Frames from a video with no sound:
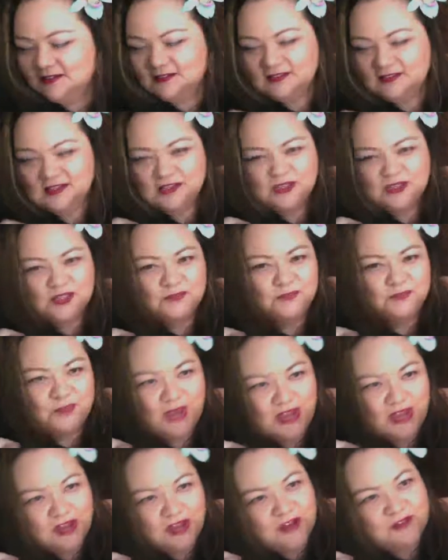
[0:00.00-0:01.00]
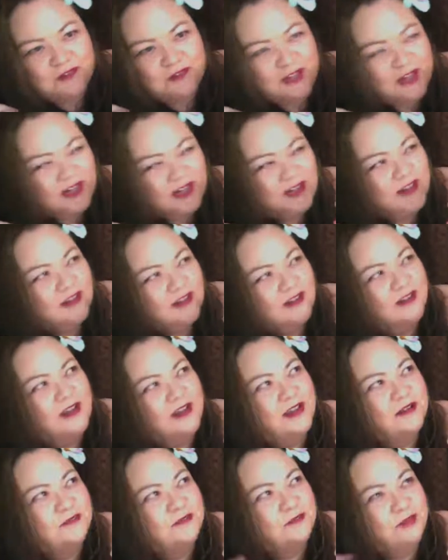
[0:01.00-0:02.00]
this bakery
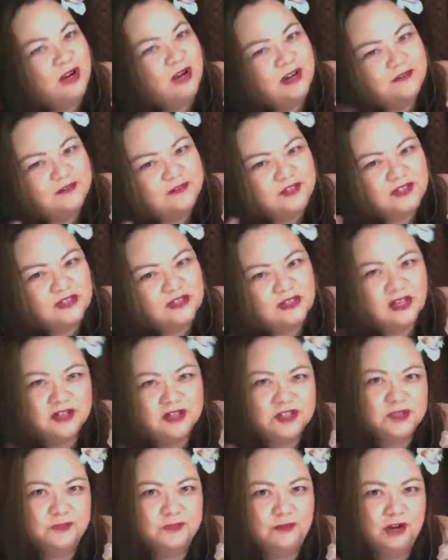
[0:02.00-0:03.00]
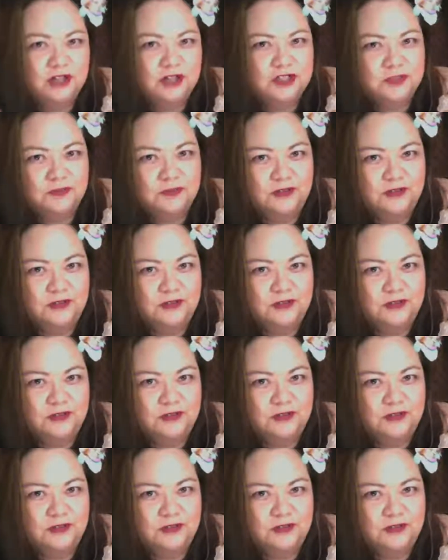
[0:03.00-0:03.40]
and breakfast lunch brunch